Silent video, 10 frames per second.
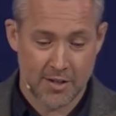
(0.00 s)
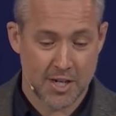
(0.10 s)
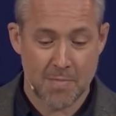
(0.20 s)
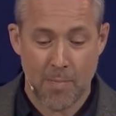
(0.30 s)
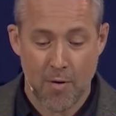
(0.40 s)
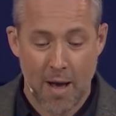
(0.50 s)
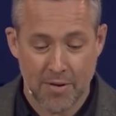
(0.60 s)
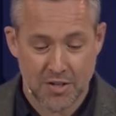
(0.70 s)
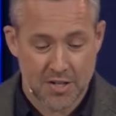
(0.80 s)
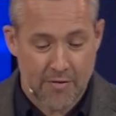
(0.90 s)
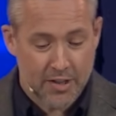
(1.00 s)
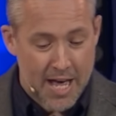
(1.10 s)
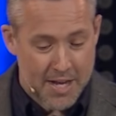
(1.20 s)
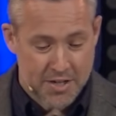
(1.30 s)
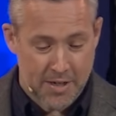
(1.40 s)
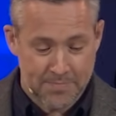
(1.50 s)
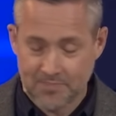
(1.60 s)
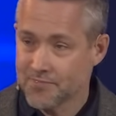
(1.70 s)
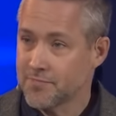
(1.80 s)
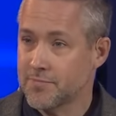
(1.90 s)
He says, My promise is everlasting.
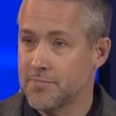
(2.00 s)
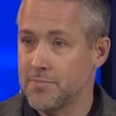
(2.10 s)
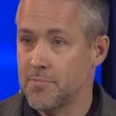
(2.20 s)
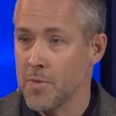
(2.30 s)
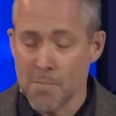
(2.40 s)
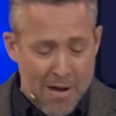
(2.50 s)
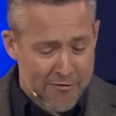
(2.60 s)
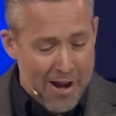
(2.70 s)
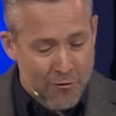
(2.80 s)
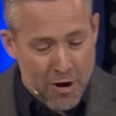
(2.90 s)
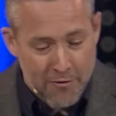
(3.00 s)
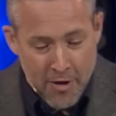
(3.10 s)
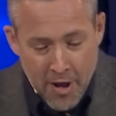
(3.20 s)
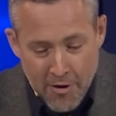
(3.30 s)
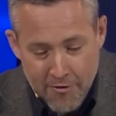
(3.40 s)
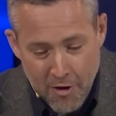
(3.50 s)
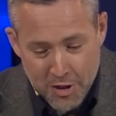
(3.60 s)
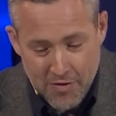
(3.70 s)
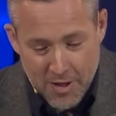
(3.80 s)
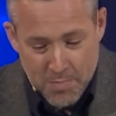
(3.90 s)
My favorite
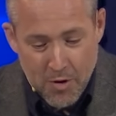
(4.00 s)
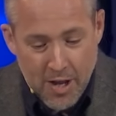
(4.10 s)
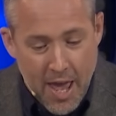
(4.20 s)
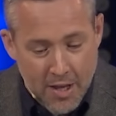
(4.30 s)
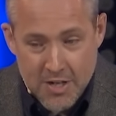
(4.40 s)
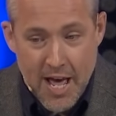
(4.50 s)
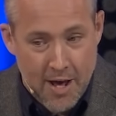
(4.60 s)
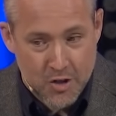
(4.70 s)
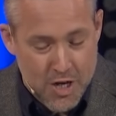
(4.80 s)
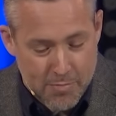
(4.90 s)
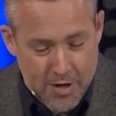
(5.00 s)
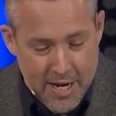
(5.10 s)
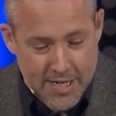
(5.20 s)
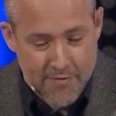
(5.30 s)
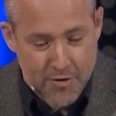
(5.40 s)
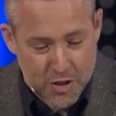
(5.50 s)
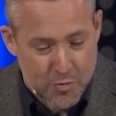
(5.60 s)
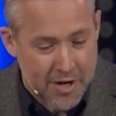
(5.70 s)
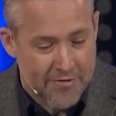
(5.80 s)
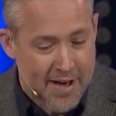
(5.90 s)
verse in this book, hands down, is chapter 19, verse
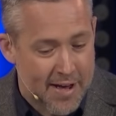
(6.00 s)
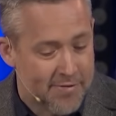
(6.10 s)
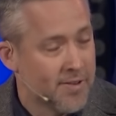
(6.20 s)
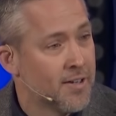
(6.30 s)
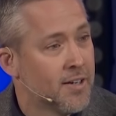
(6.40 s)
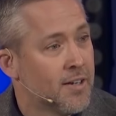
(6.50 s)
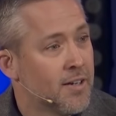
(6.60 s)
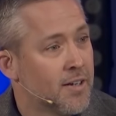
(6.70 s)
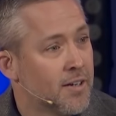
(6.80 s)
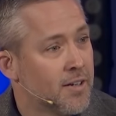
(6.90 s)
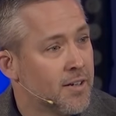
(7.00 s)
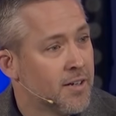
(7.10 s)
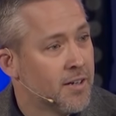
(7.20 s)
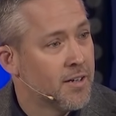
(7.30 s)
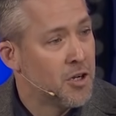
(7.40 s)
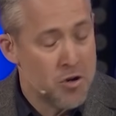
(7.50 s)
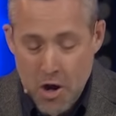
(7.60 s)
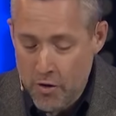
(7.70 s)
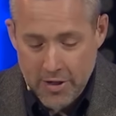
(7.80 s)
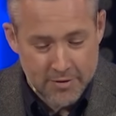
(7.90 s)
25. You
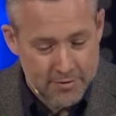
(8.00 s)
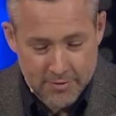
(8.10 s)
know it.